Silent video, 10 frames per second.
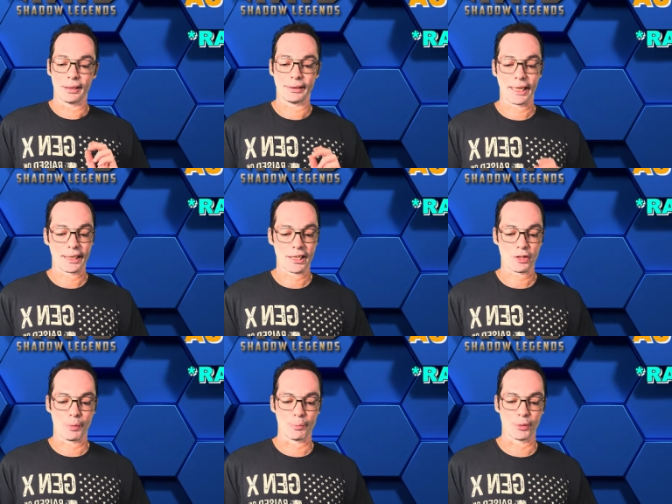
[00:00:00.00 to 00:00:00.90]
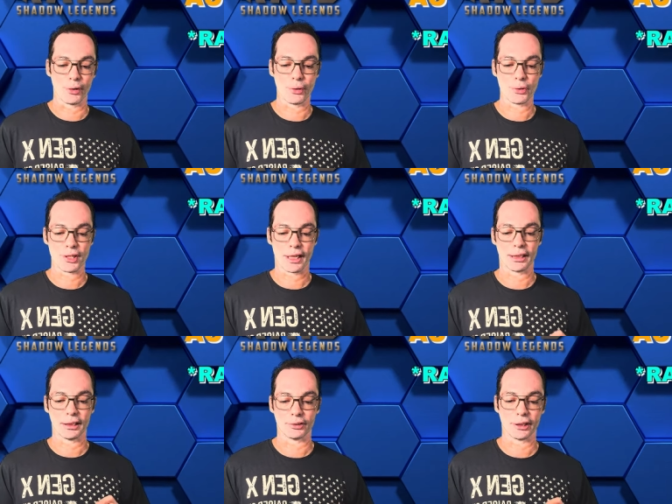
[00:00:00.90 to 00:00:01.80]
10 XP brews, and
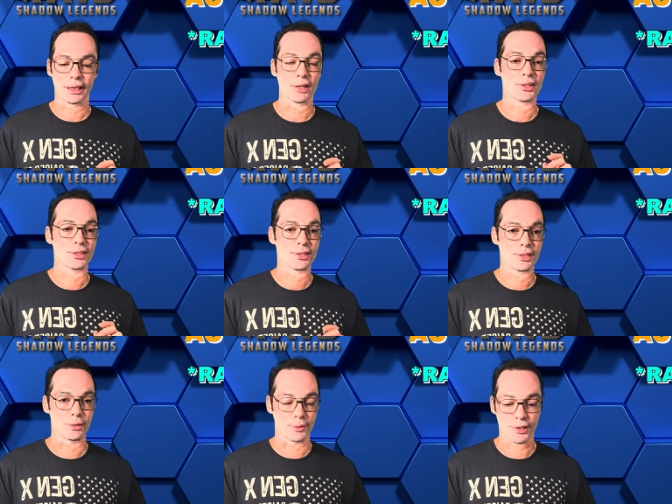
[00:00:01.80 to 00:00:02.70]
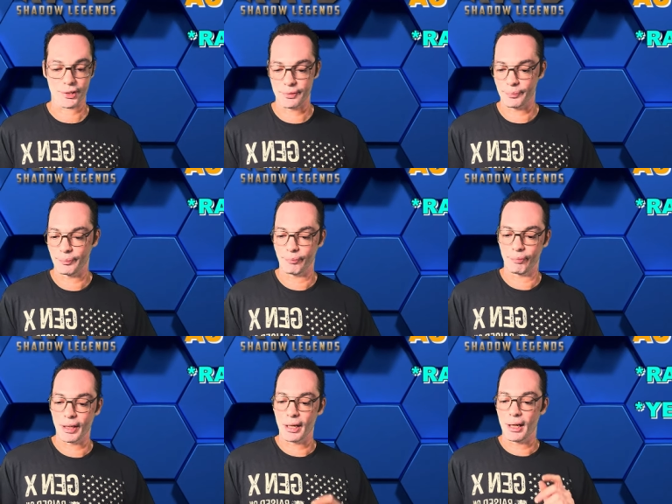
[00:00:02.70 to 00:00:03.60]
100,000 silvers.
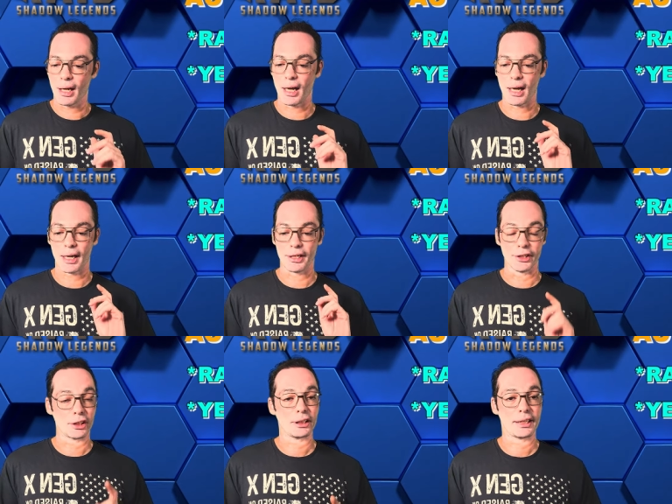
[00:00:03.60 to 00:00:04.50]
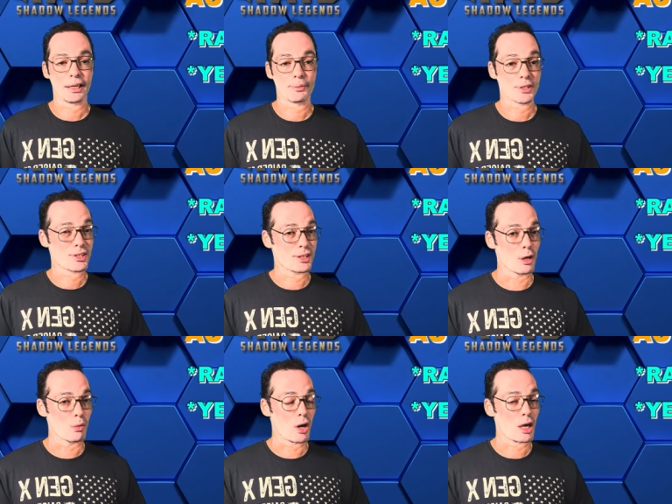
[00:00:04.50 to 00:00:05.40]
Uh, yearly gift
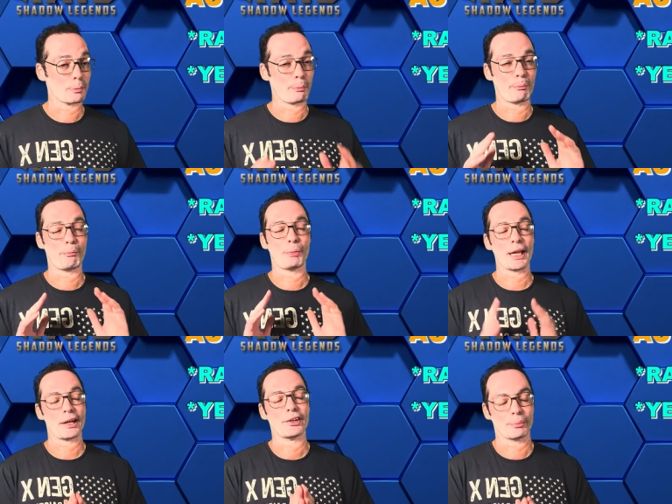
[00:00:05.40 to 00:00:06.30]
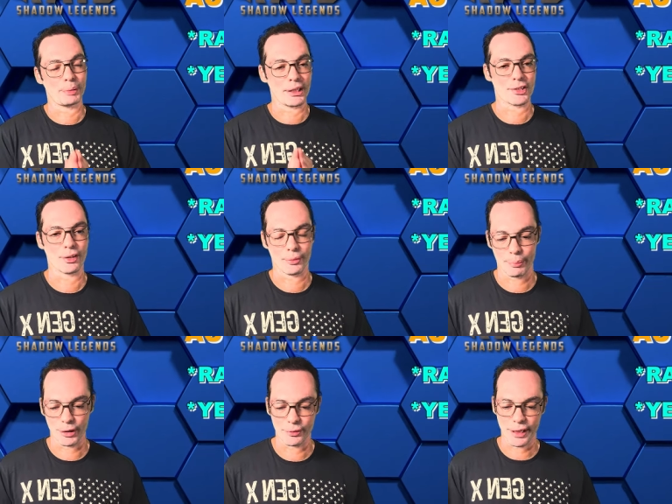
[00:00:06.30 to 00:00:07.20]
still on. Plarium, please don't
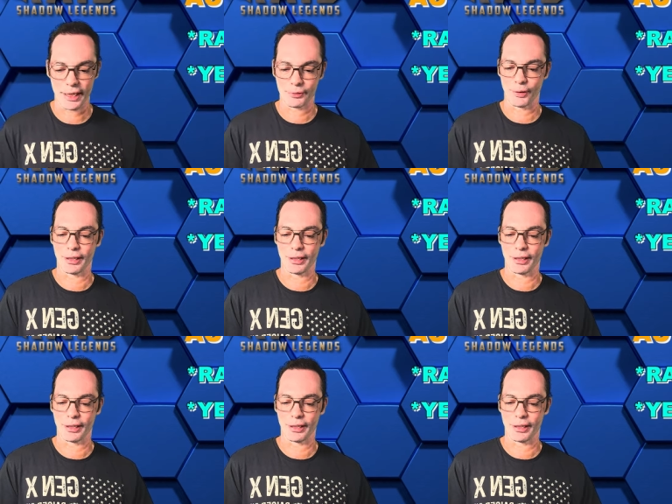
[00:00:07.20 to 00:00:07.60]
remove that for,